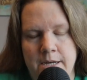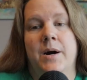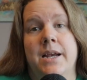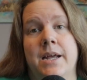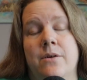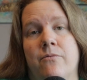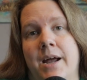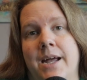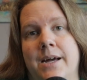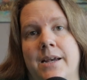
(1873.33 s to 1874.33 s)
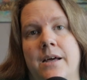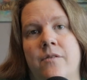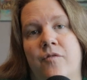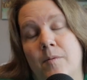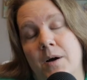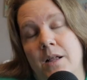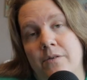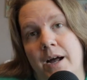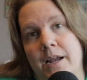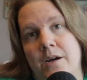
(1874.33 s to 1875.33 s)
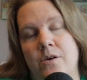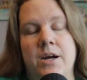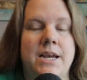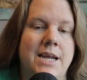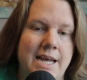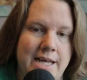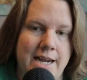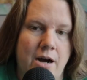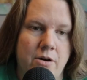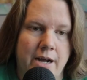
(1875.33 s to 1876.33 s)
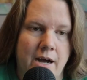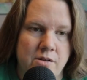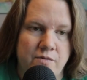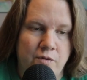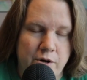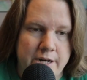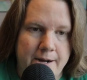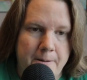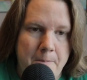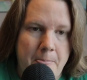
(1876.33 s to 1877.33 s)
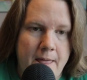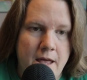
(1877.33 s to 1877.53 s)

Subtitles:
But he ran from Colorado and he hid out in California.